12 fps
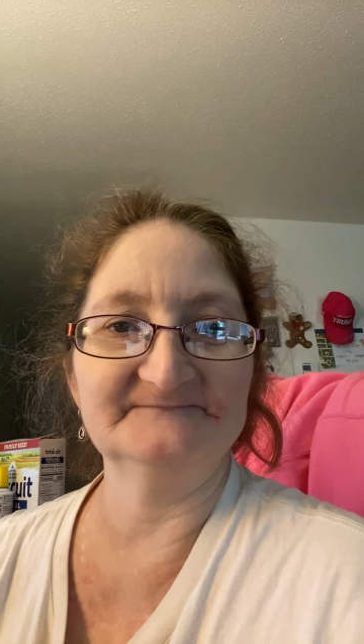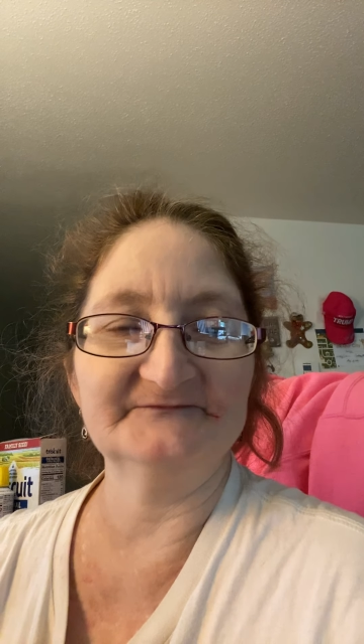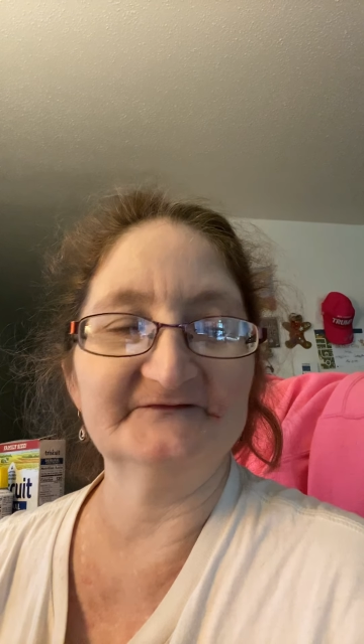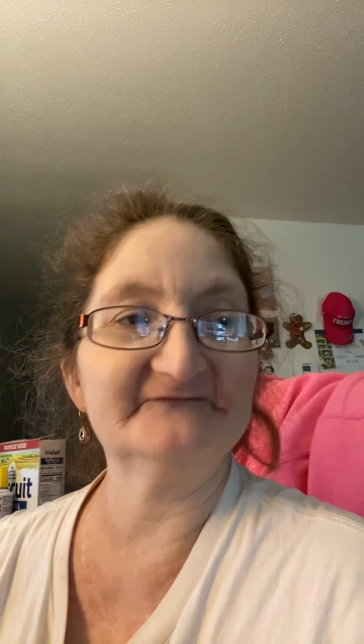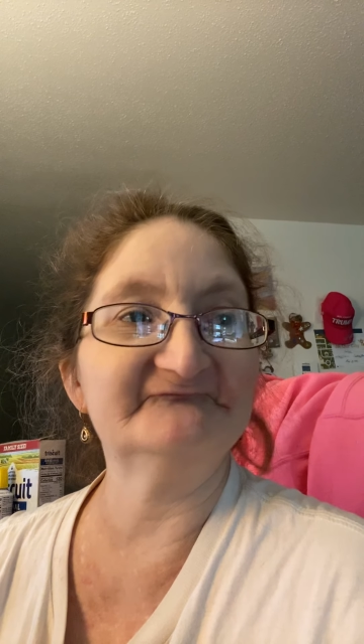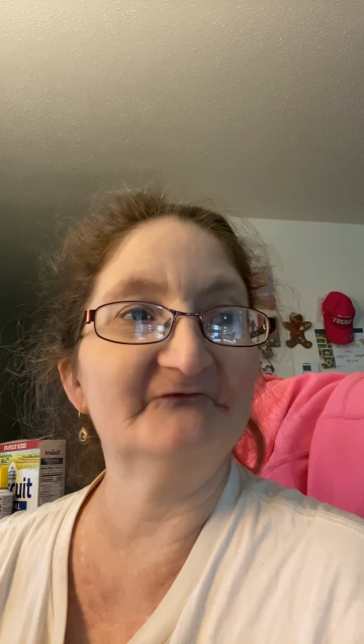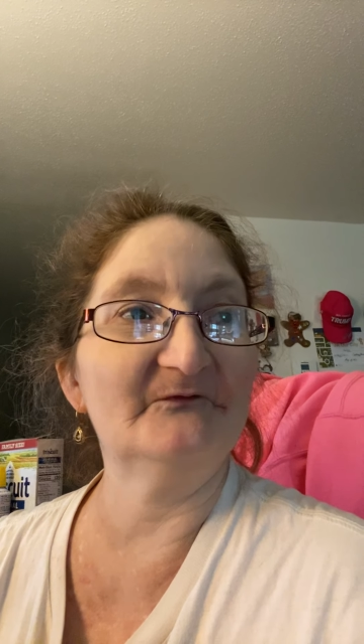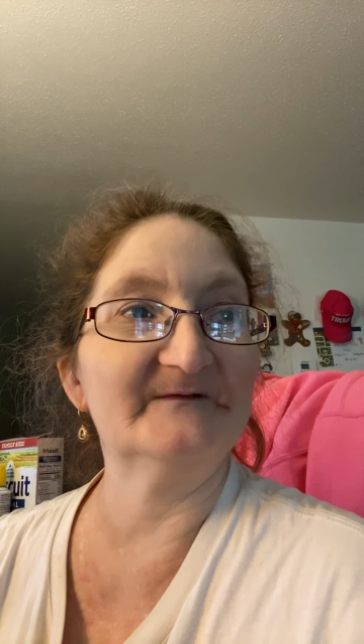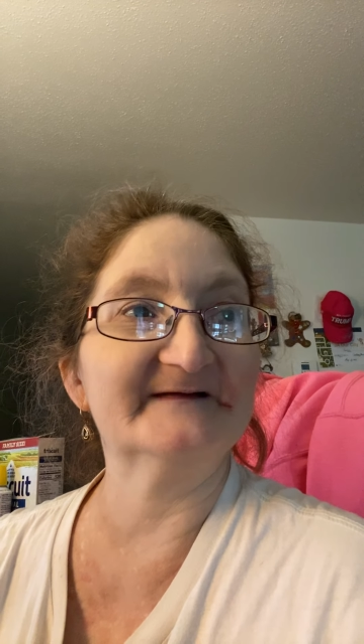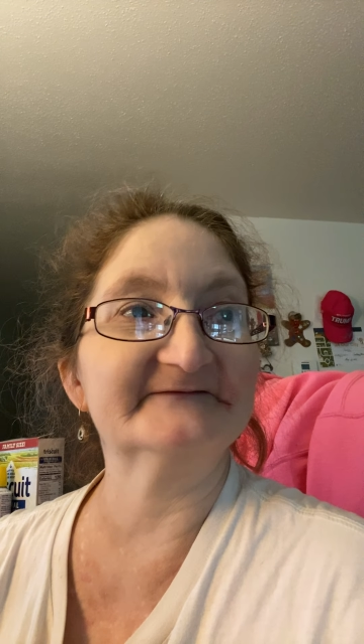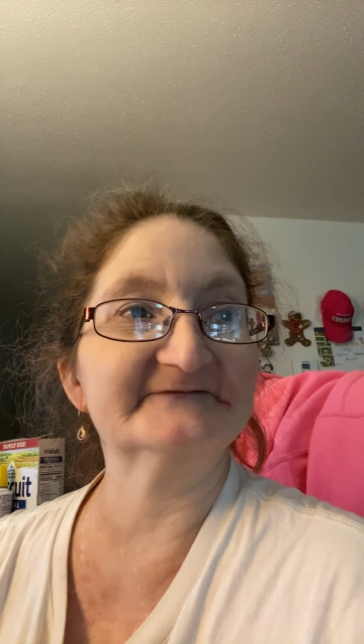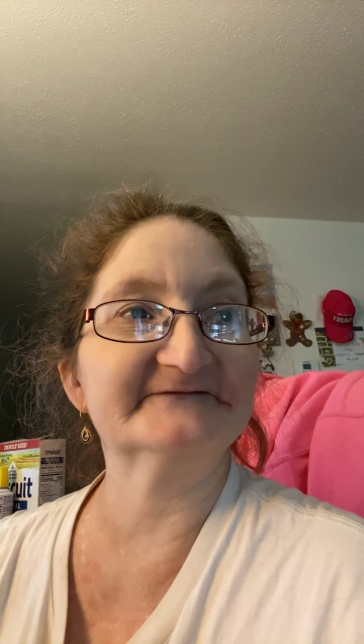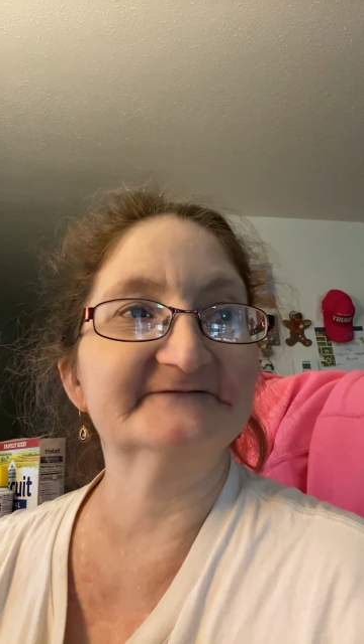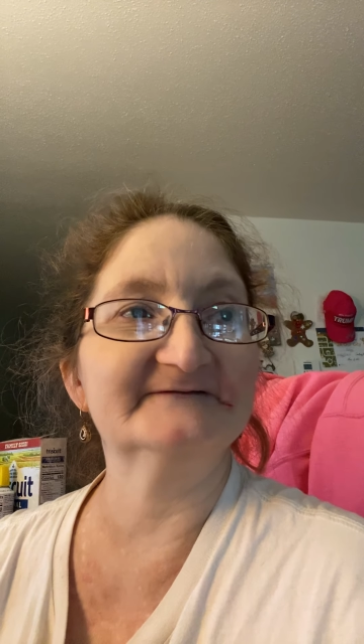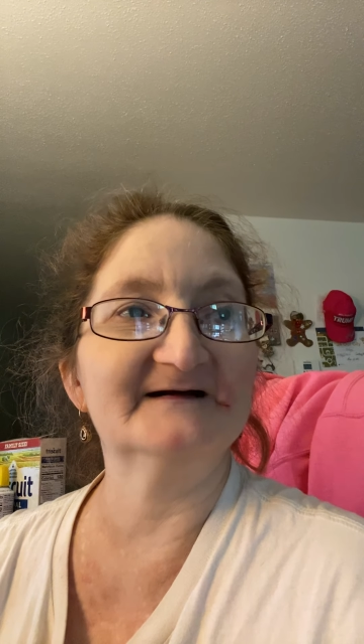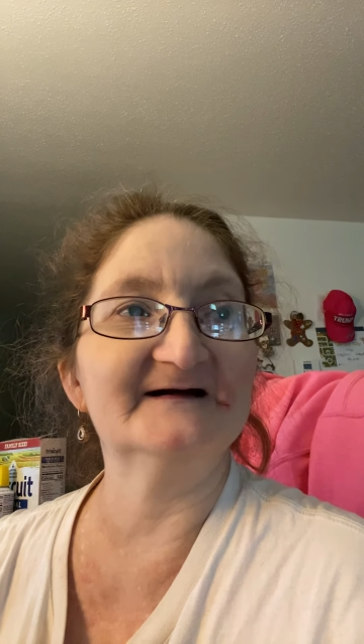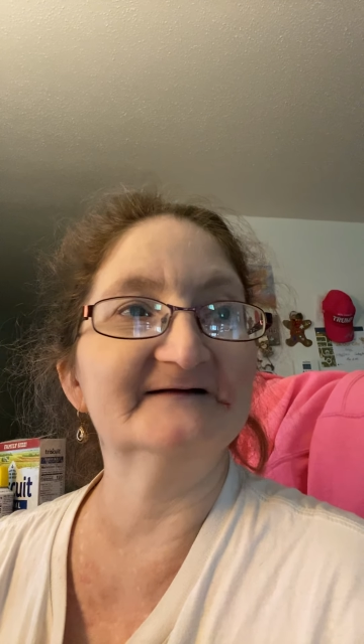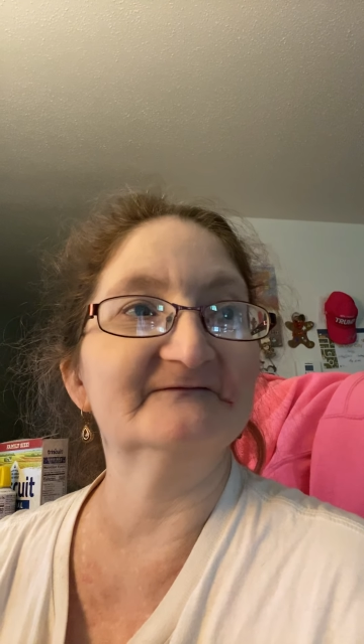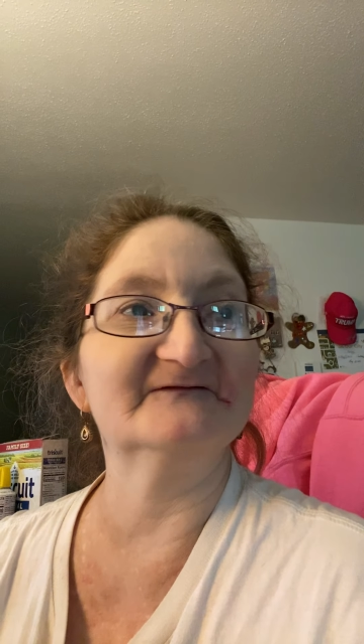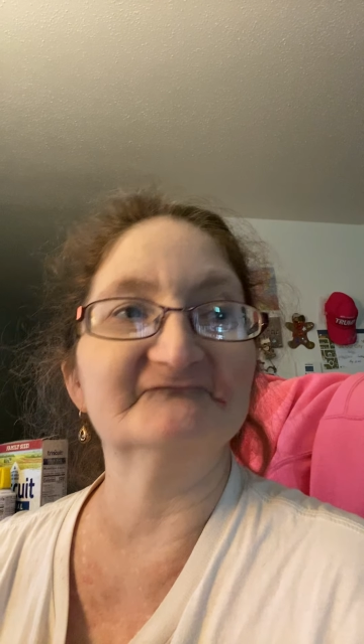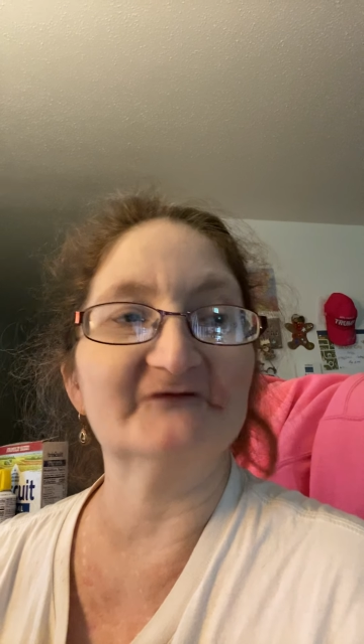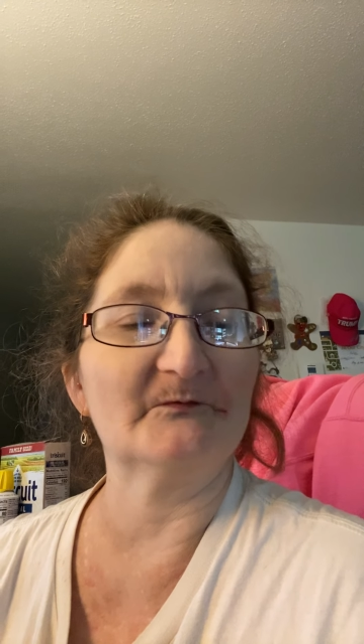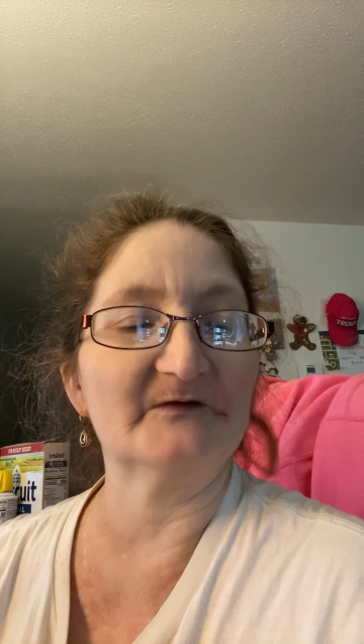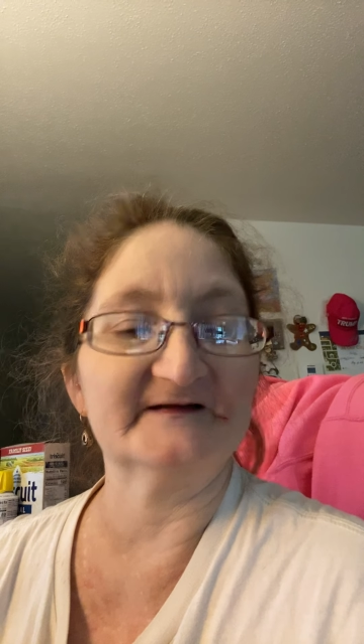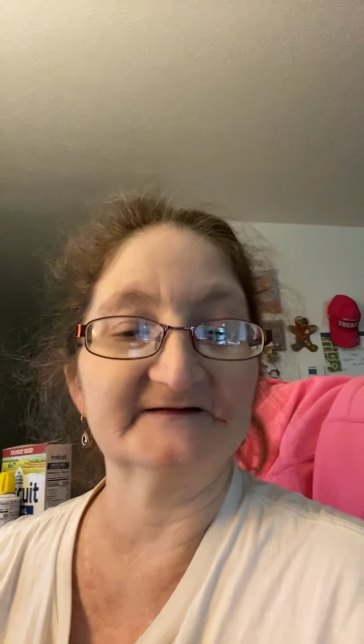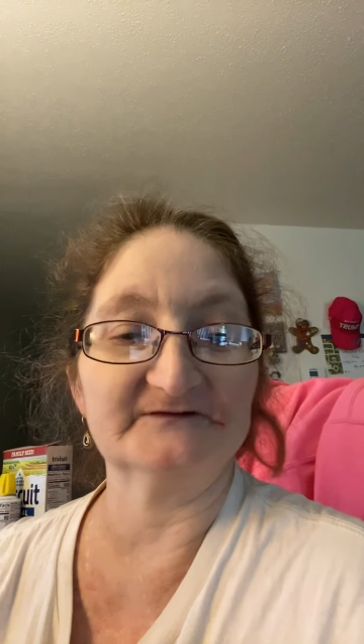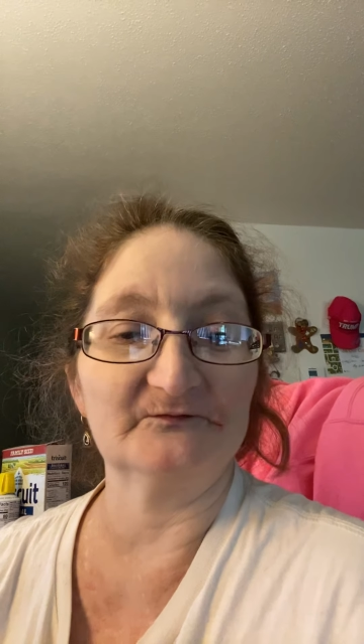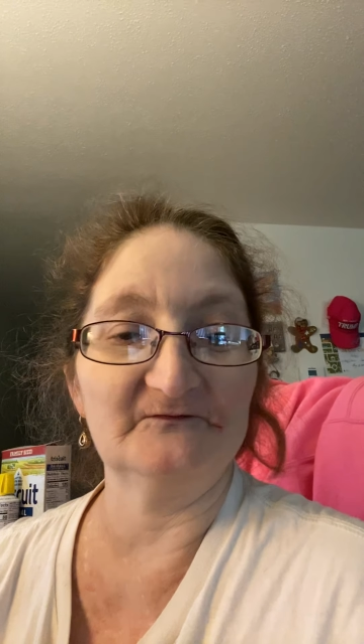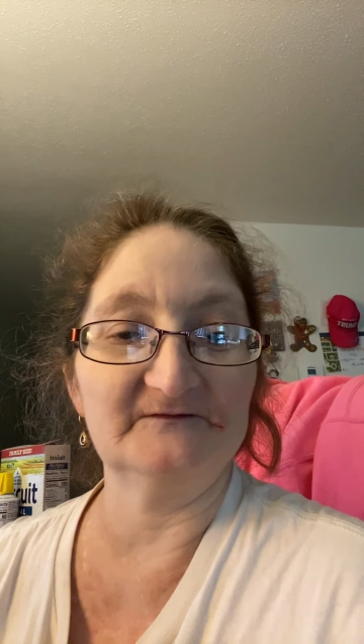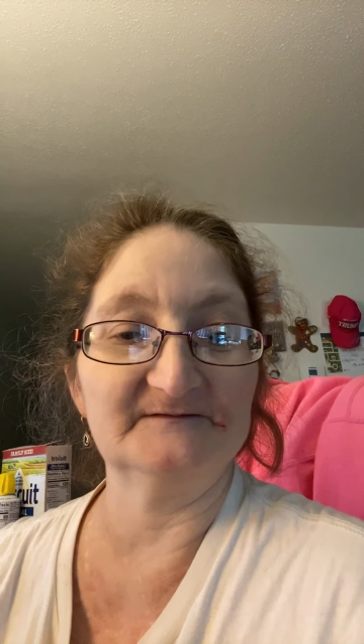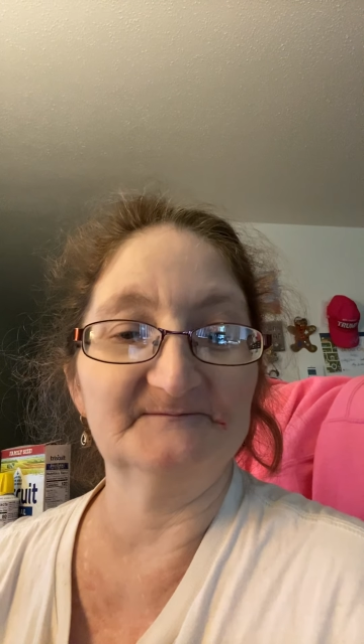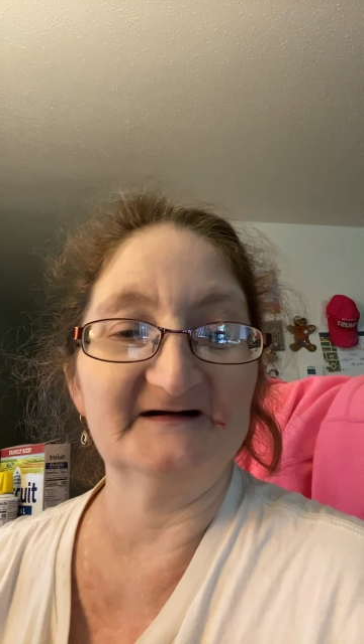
Beautiful weather. I love it when it's warm.